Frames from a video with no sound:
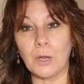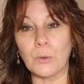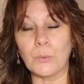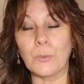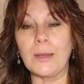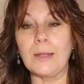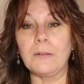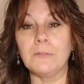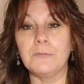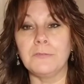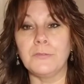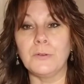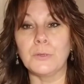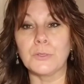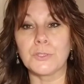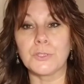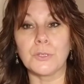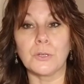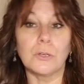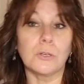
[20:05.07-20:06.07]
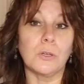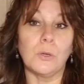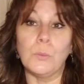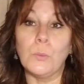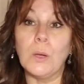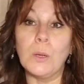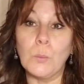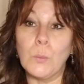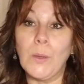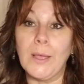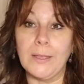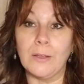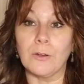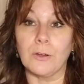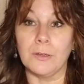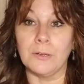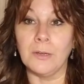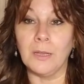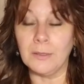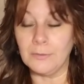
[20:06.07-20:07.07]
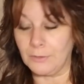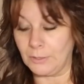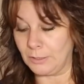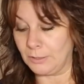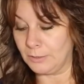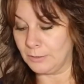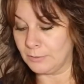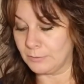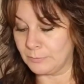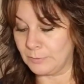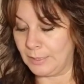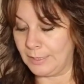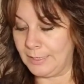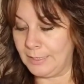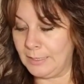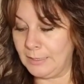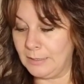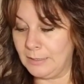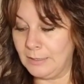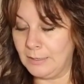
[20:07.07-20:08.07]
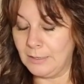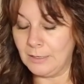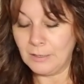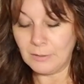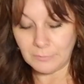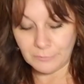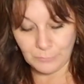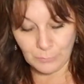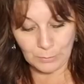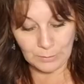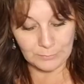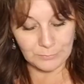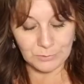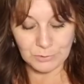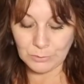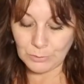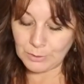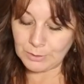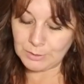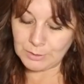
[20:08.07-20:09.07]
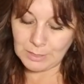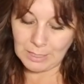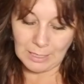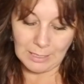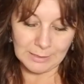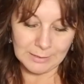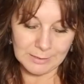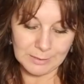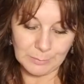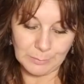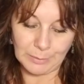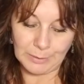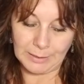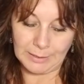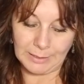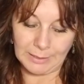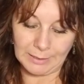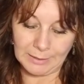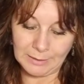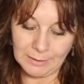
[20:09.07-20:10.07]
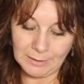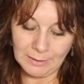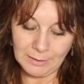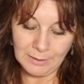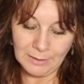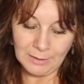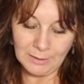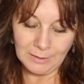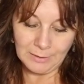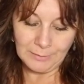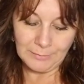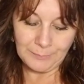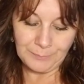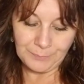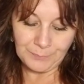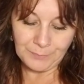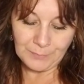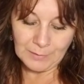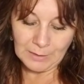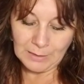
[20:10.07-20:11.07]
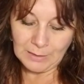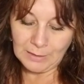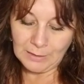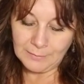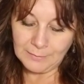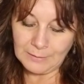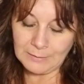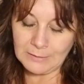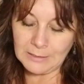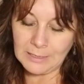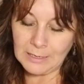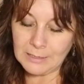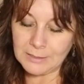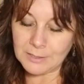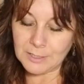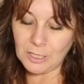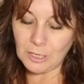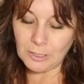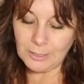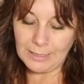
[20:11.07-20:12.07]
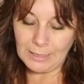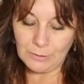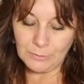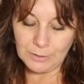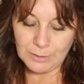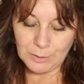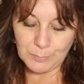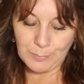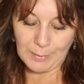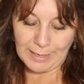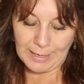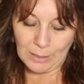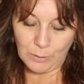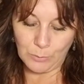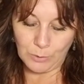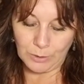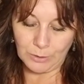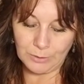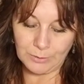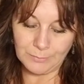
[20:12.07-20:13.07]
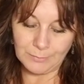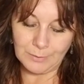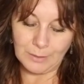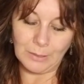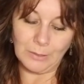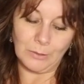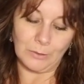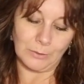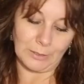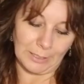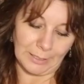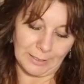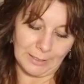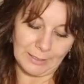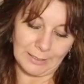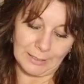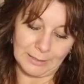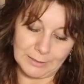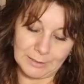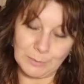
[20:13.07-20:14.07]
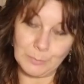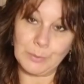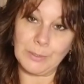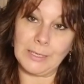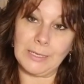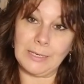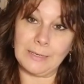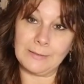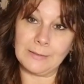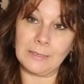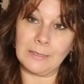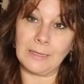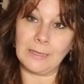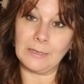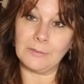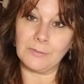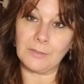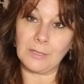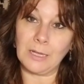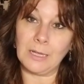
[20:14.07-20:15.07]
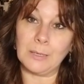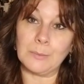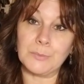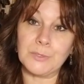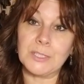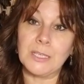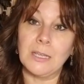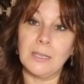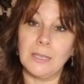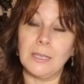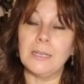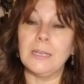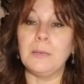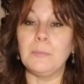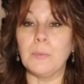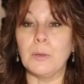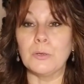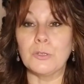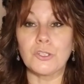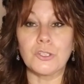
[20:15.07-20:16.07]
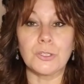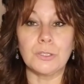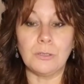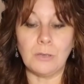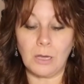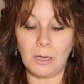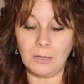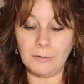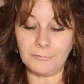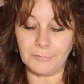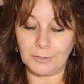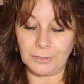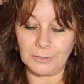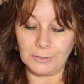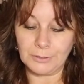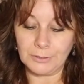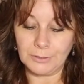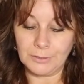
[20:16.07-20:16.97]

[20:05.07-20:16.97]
around full circle one way or another, right? Four of Swords, contemplating. Then the next card out is Power. Oh, okay. Contemplating the Knight of Cups, an emotional offer,